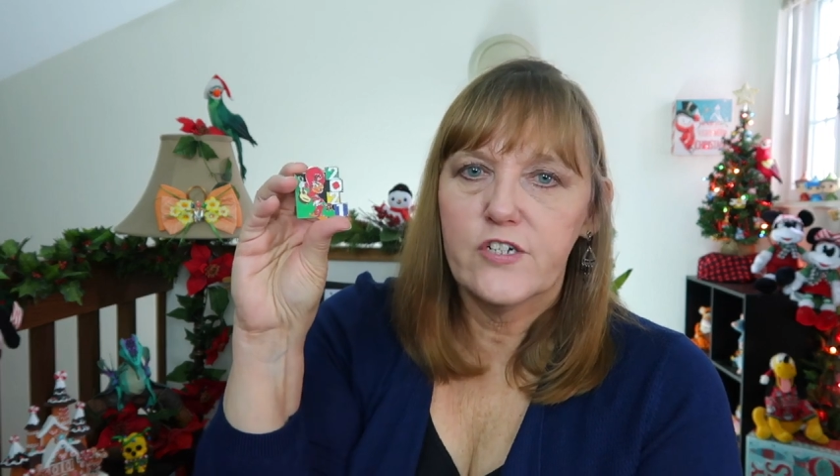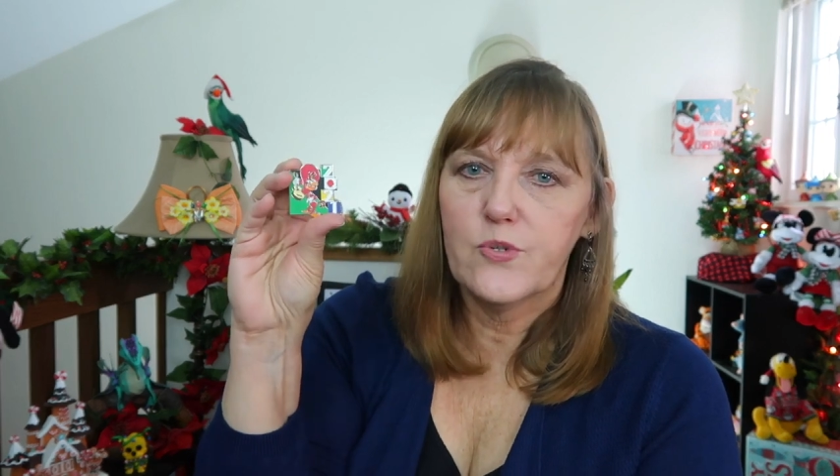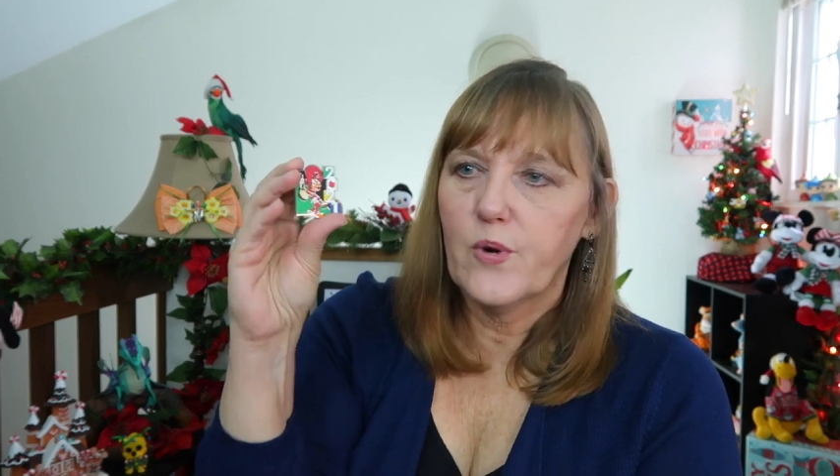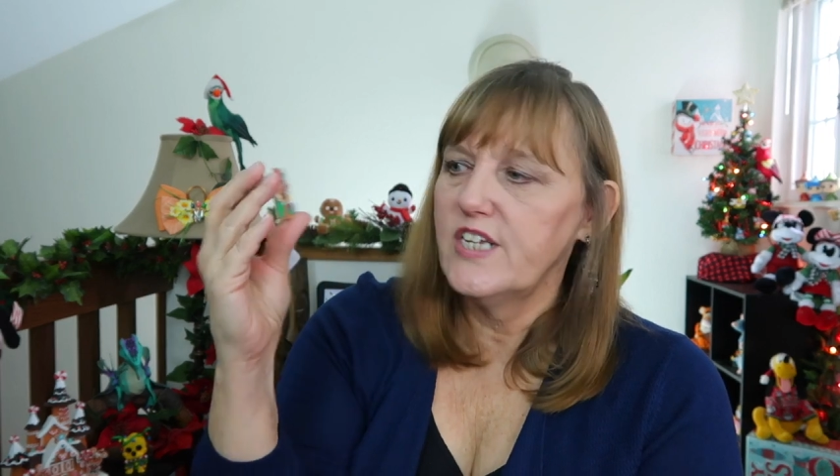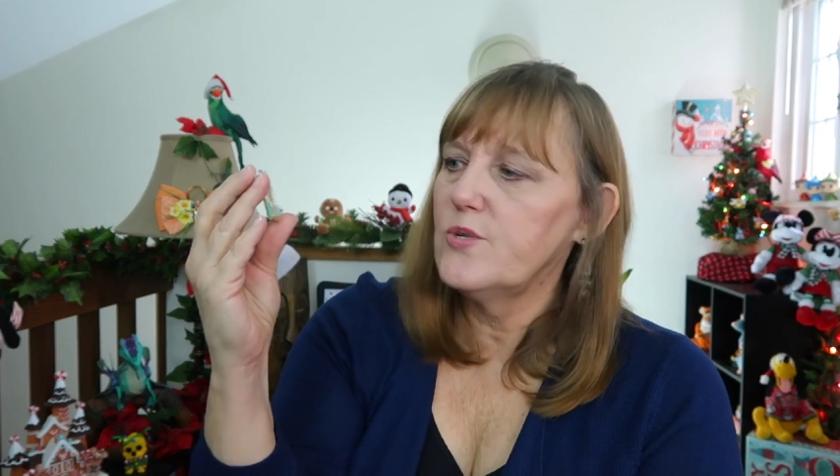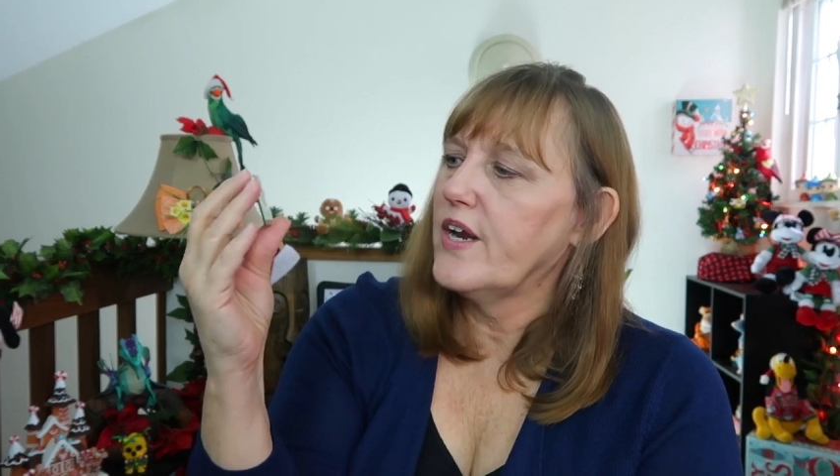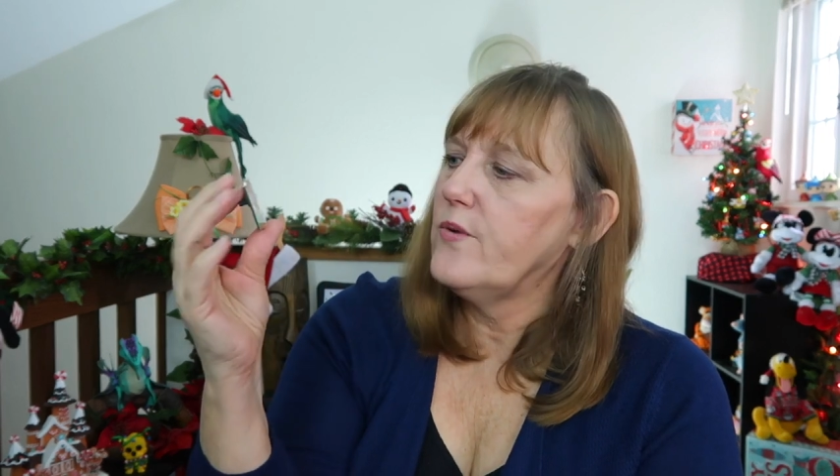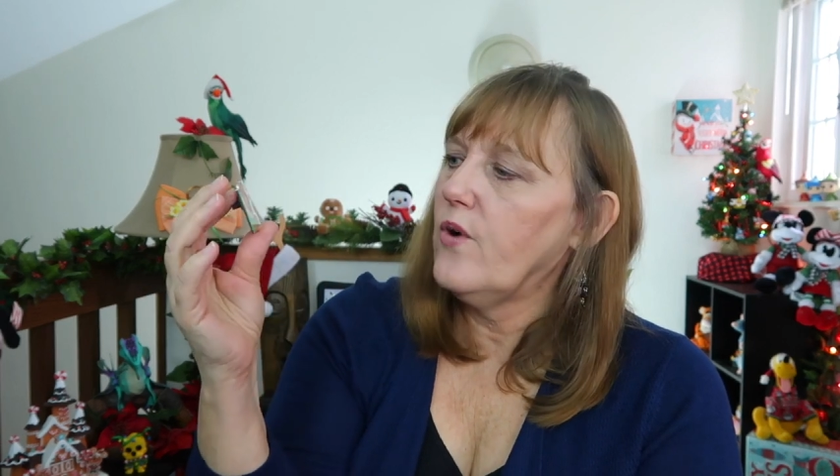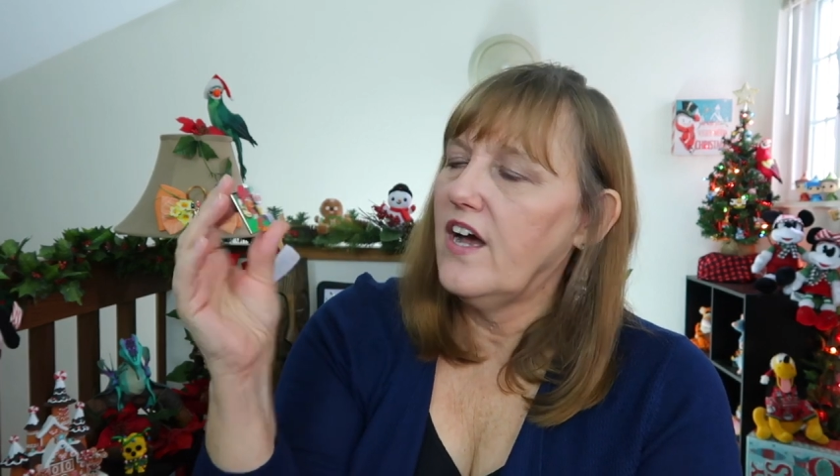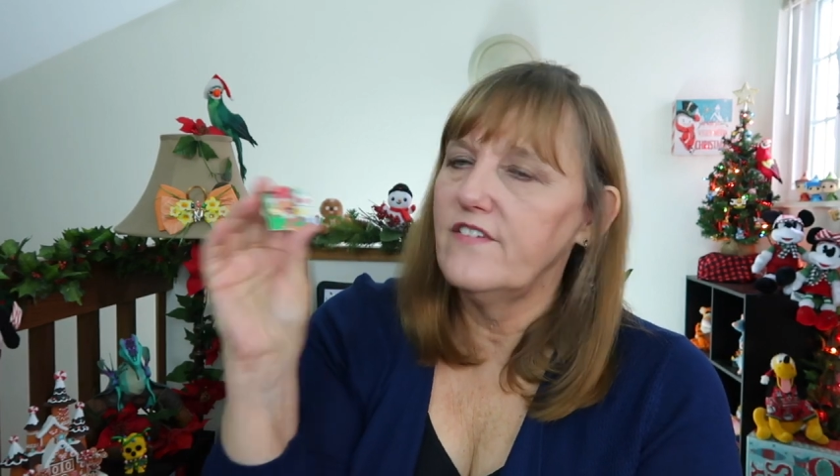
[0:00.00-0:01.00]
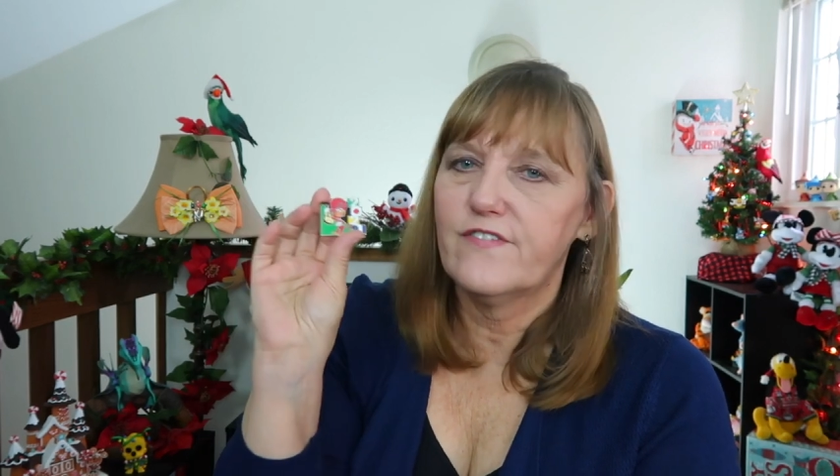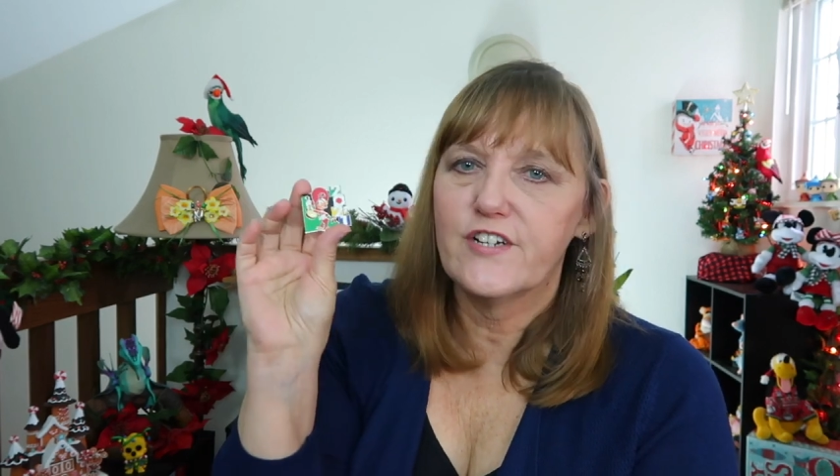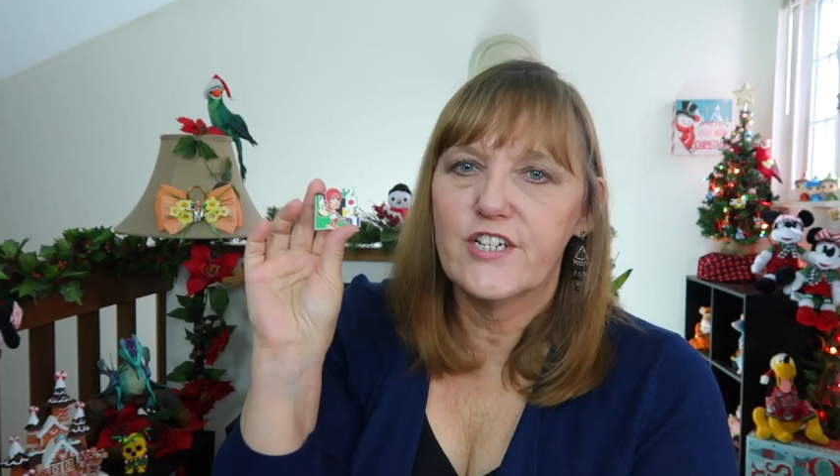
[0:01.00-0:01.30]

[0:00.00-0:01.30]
for 2021 for